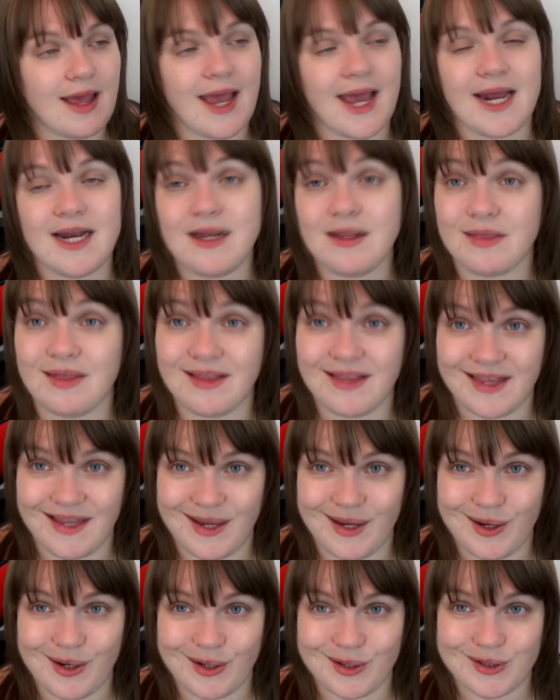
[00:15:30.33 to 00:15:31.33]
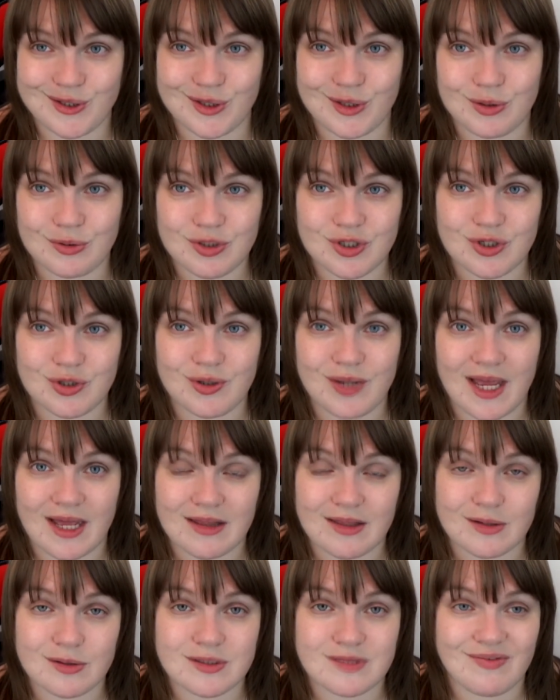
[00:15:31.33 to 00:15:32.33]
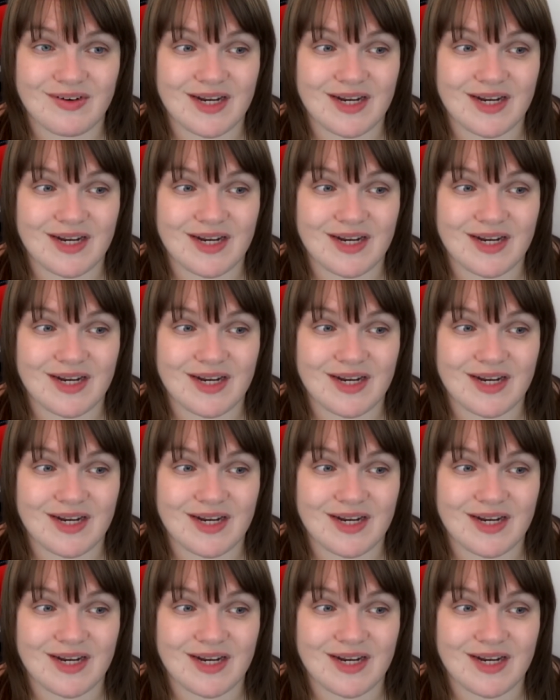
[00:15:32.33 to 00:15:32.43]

anything that you can do to get those